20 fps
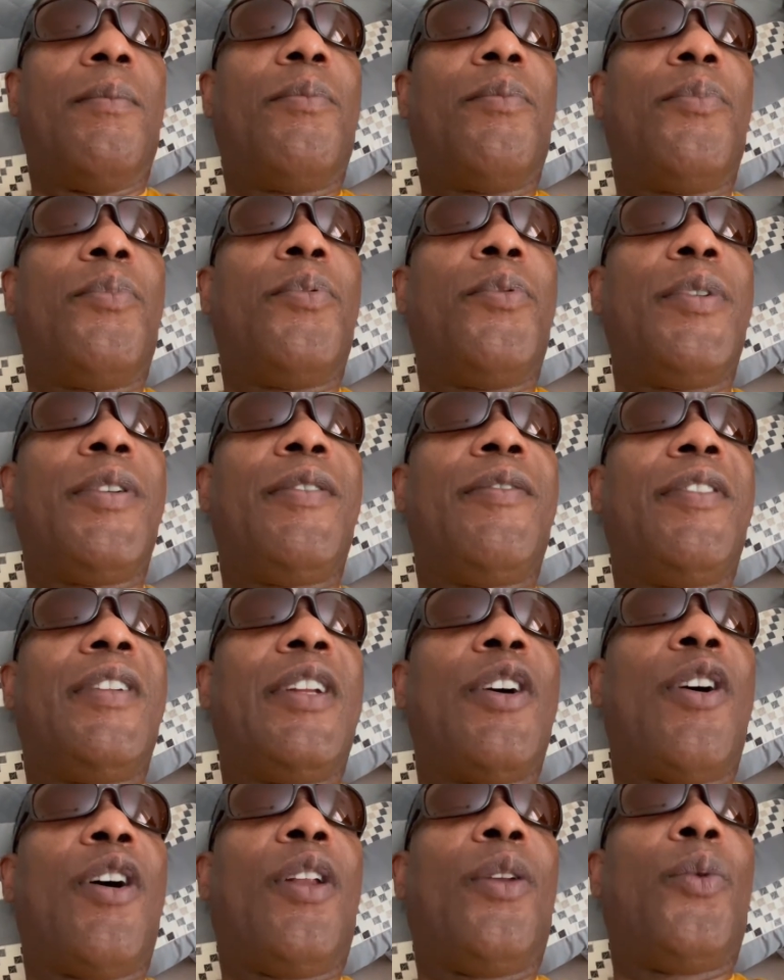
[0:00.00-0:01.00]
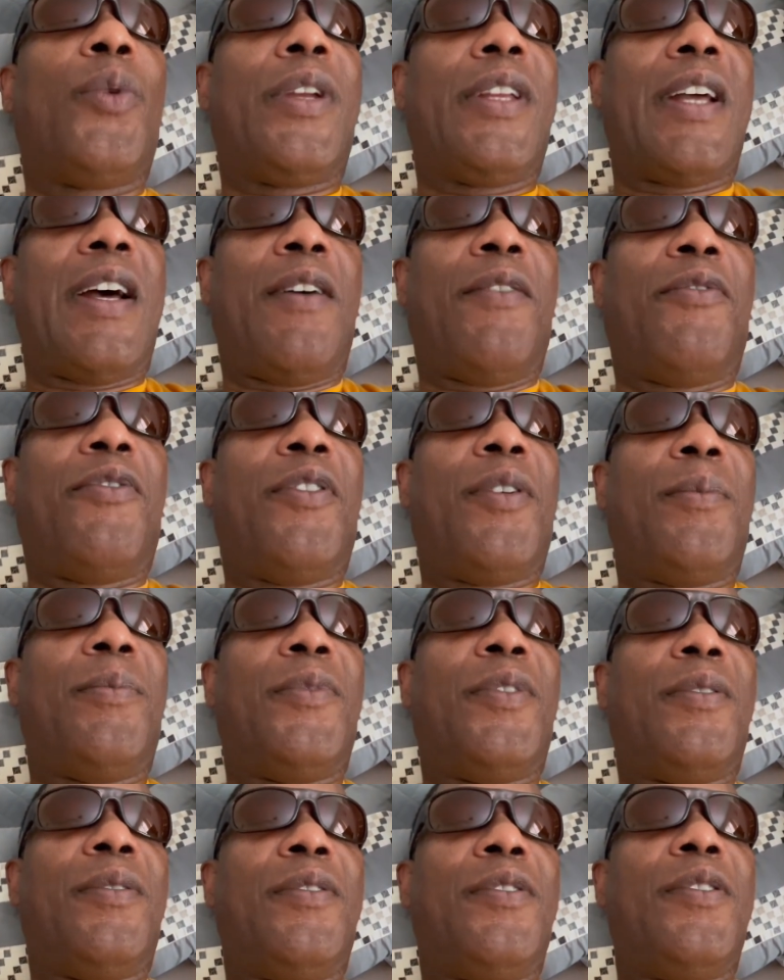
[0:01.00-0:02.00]
Breathe it all the way out
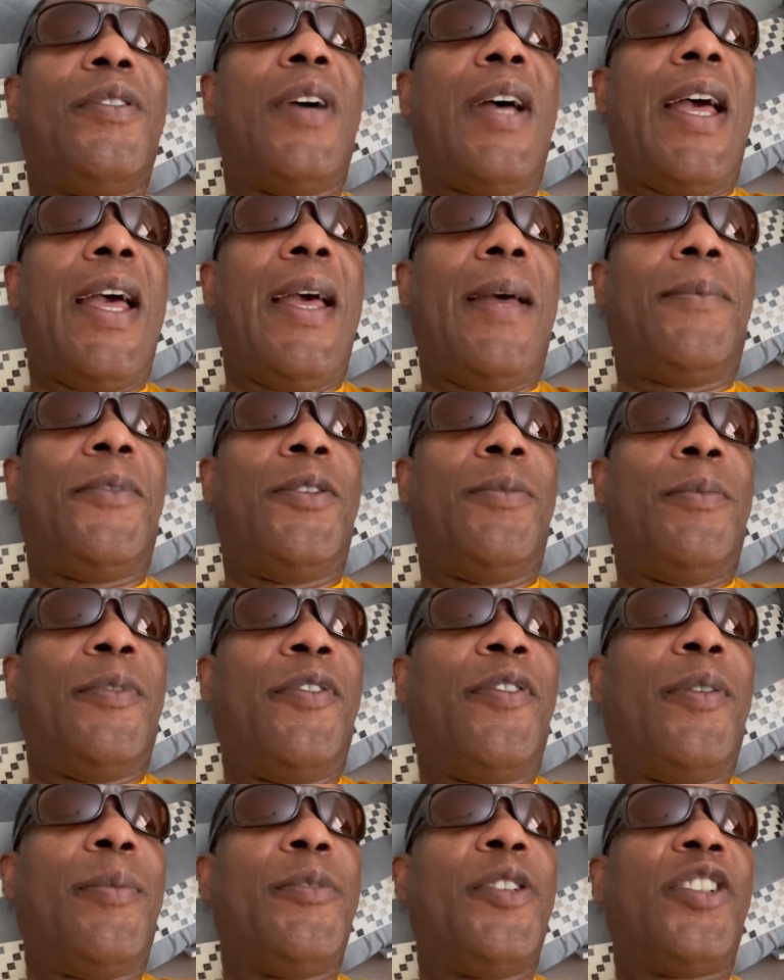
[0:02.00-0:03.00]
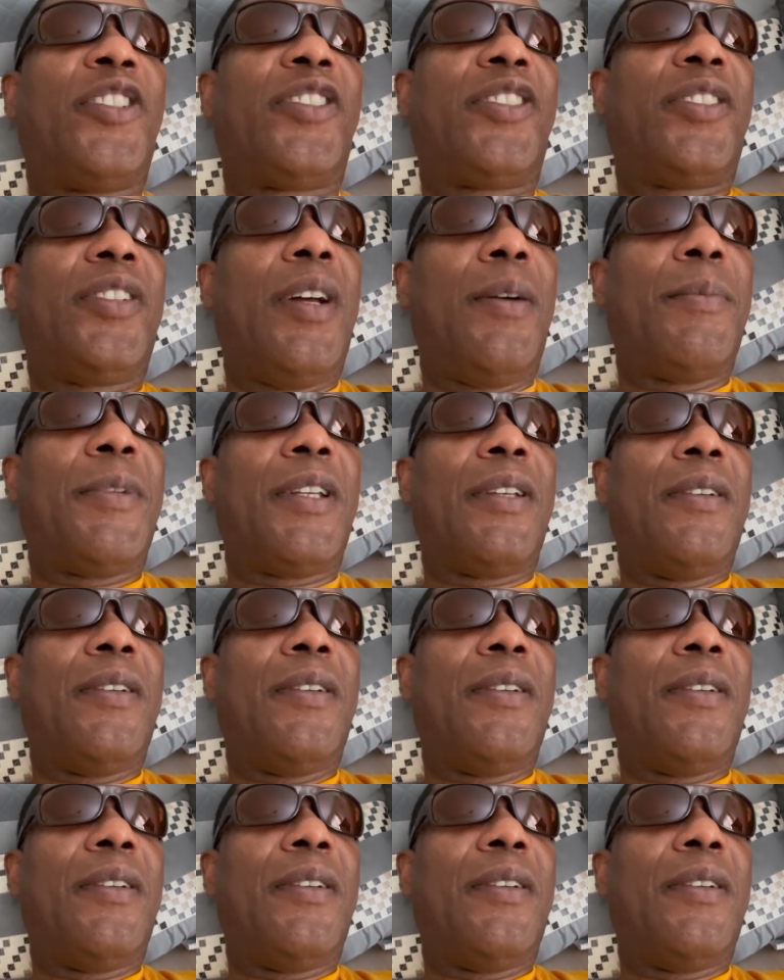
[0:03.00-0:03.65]
from your abdomen, from your stomach.